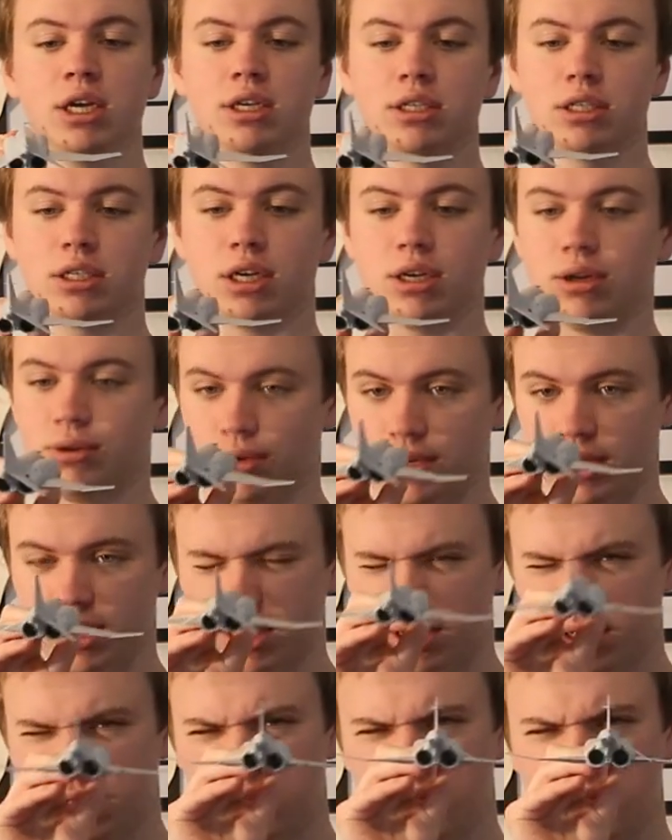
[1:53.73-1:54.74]

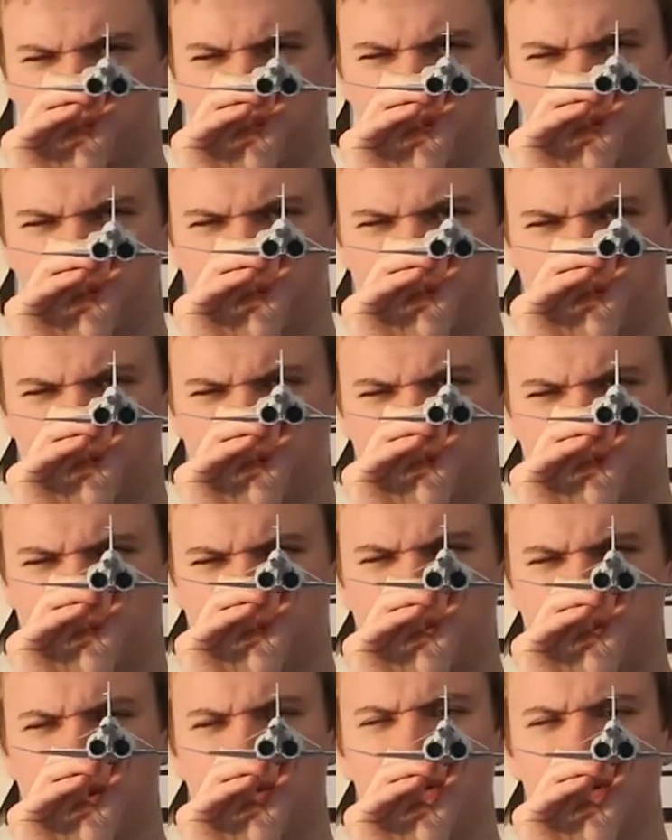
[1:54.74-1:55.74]
So there
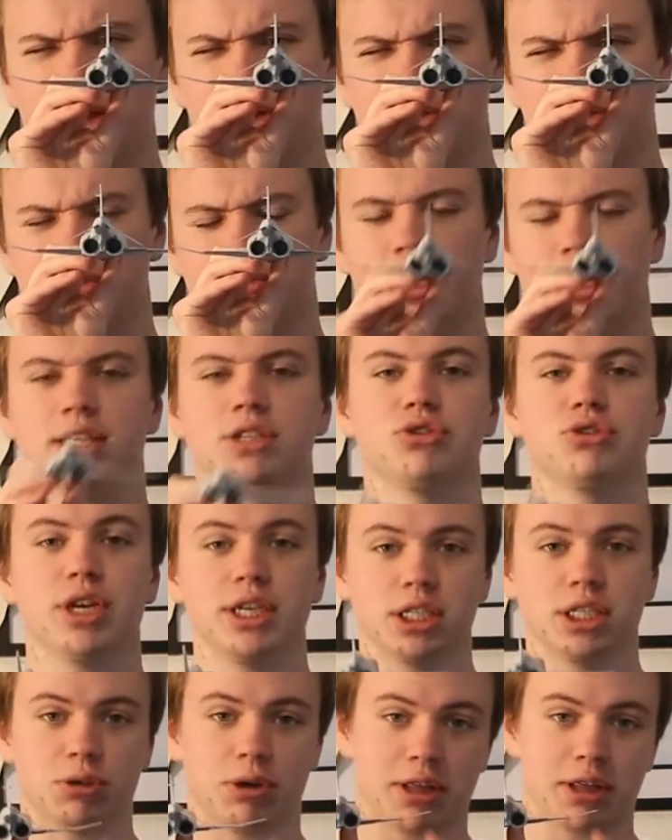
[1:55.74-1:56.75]
we go. It looks fairly
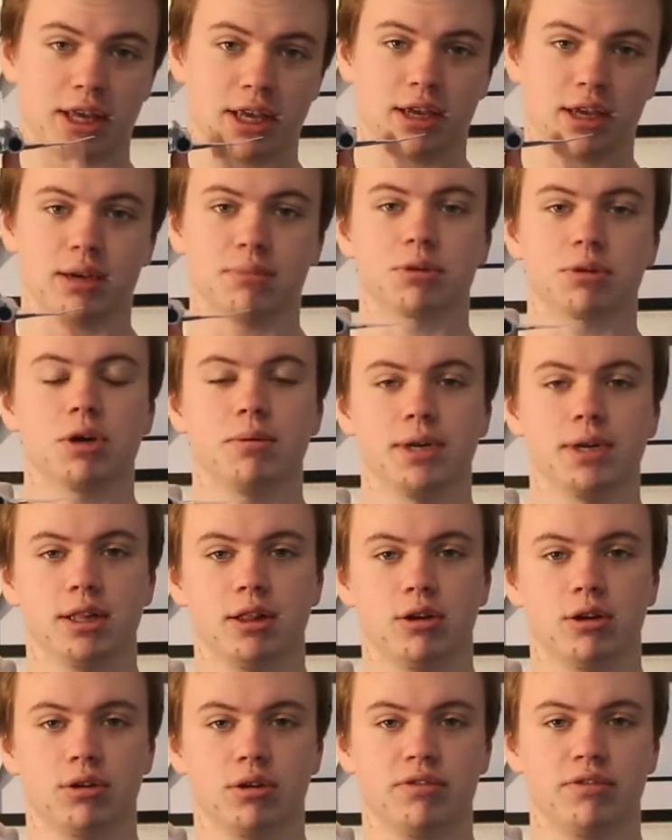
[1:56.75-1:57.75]
straight, so I think I'm coming
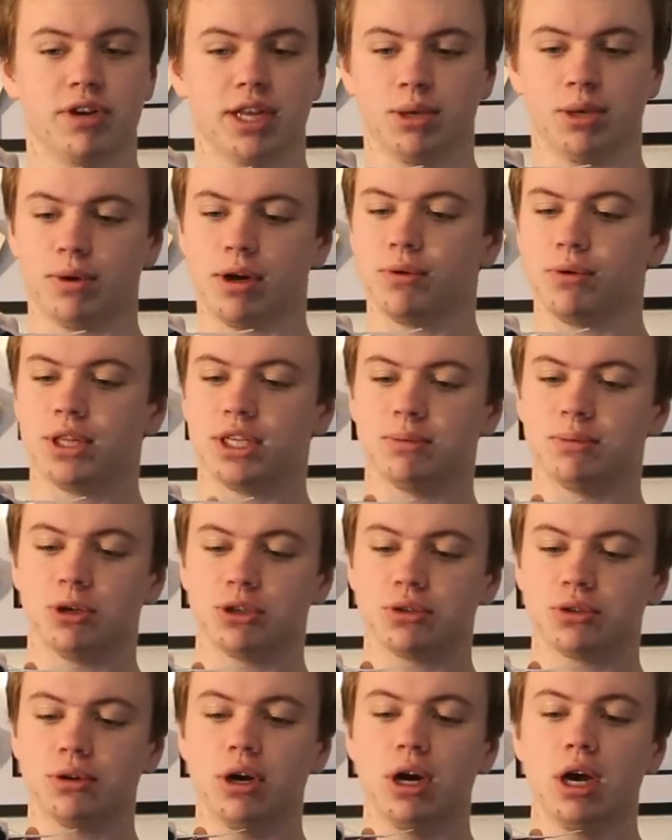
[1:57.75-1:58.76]
along fairly well with this
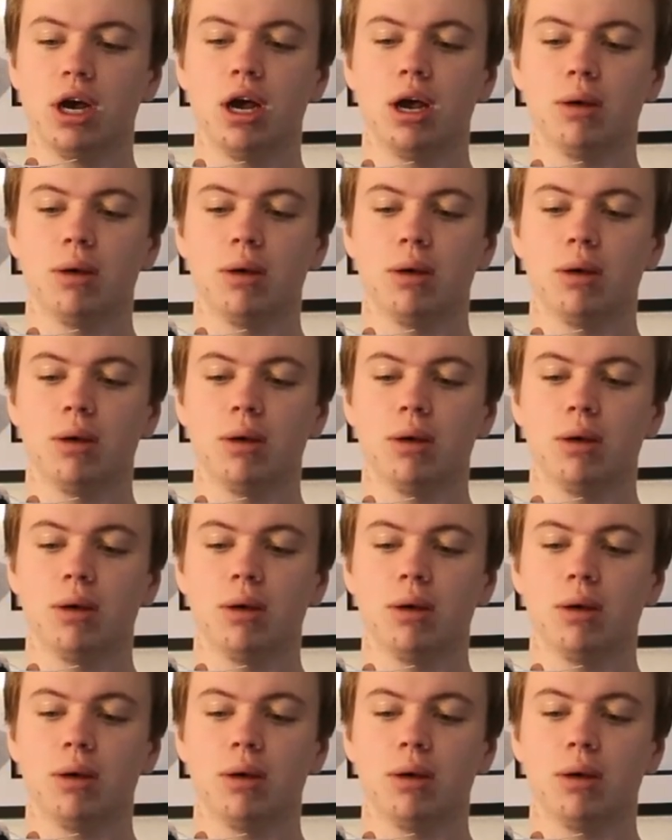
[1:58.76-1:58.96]
model.